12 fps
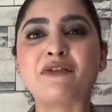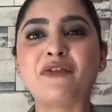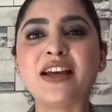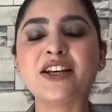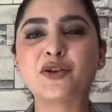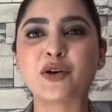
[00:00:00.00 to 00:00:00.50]

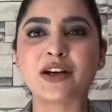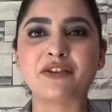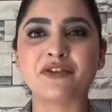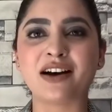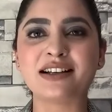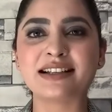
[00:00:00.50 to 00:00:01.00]
V.
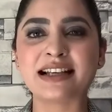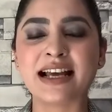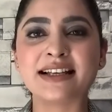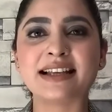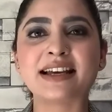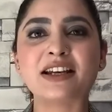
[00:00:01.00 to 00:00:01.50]
Srinivas,
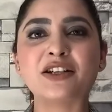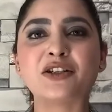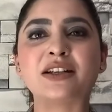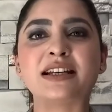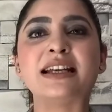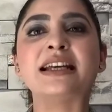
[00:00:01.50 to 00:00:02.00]

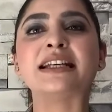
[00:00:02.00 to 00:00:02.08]
Secretary,